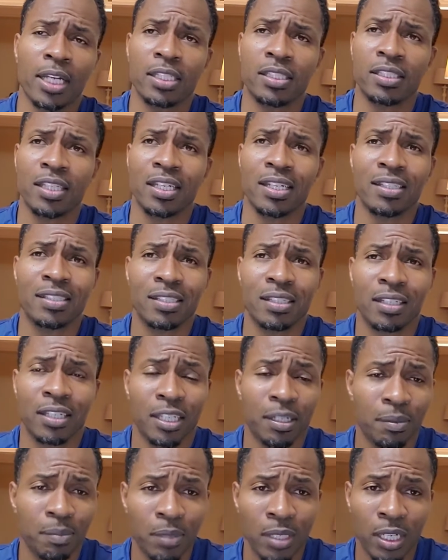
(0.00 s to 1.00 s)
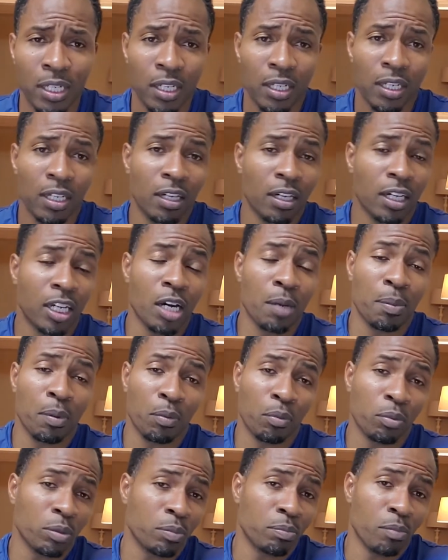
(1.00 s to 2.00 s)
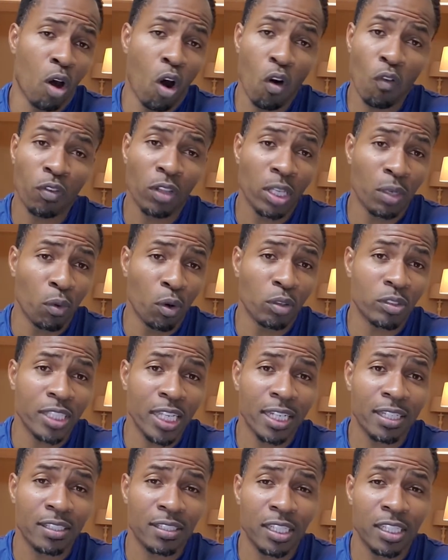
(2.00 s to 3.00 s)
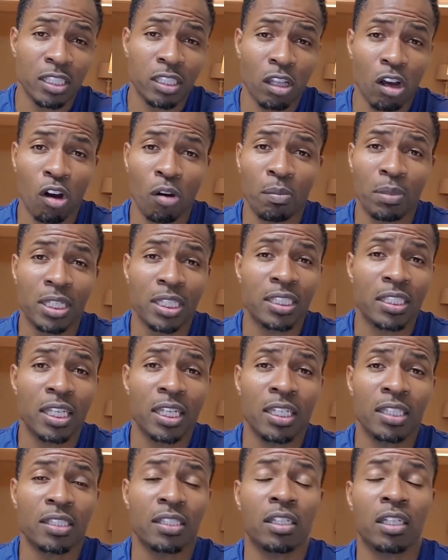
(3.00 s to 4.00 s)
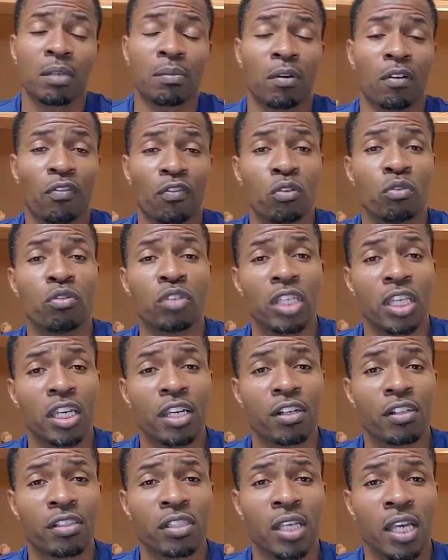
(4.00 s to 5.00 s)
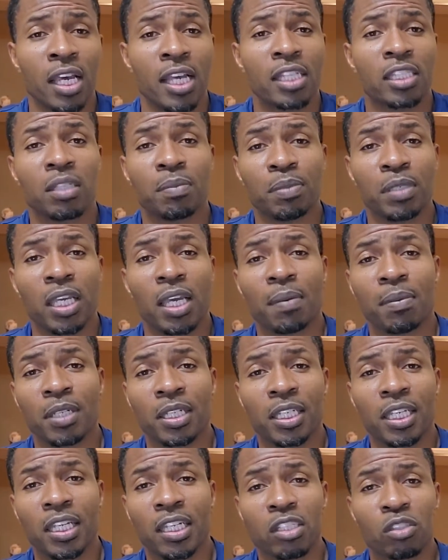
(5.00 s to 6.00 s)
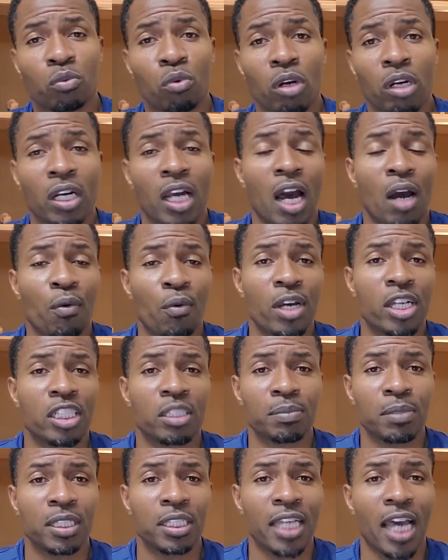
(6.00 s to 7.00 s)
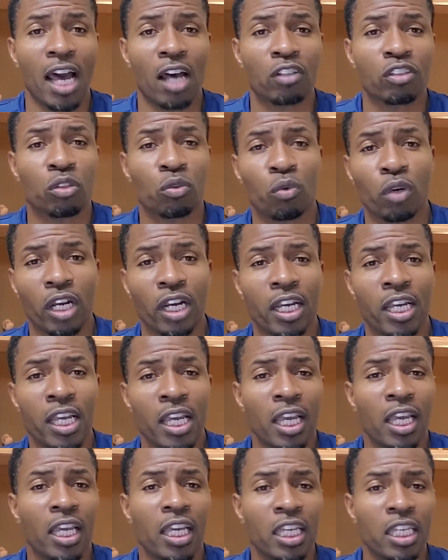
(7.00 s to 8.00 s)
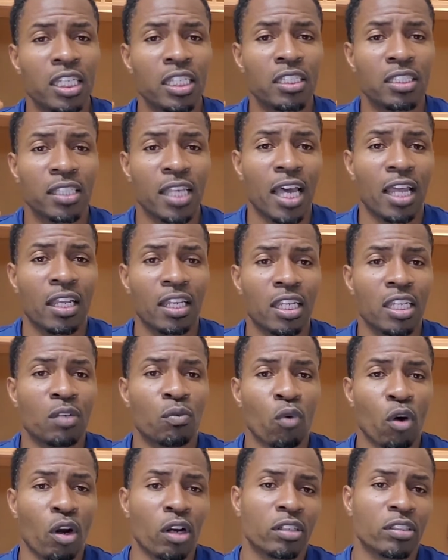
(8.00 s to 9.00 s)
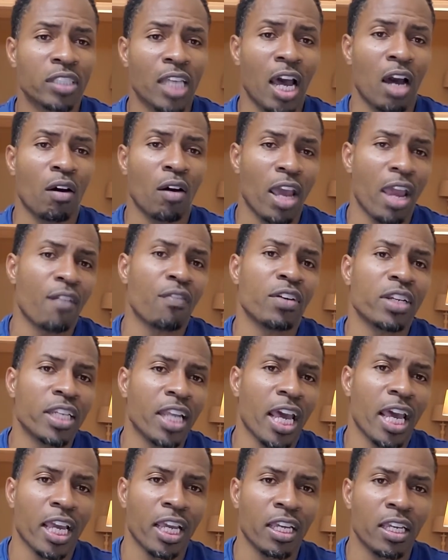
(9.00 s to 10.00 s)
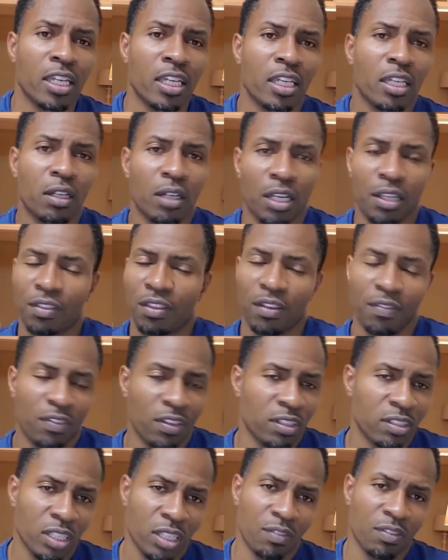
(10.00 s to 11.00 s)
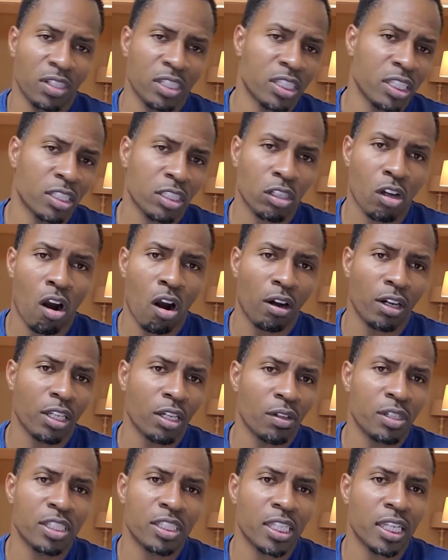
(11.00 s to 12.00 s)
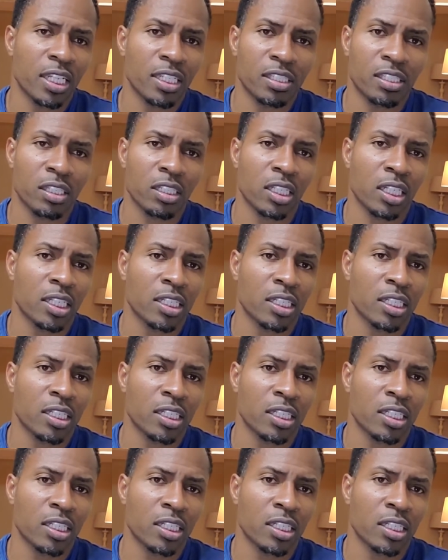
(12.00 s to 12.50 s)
said it took him hopefully it won't take us this long, but he said it took him a few years to be able to get his workout regimen down to where he works out every day. If it's just cardio, he said it took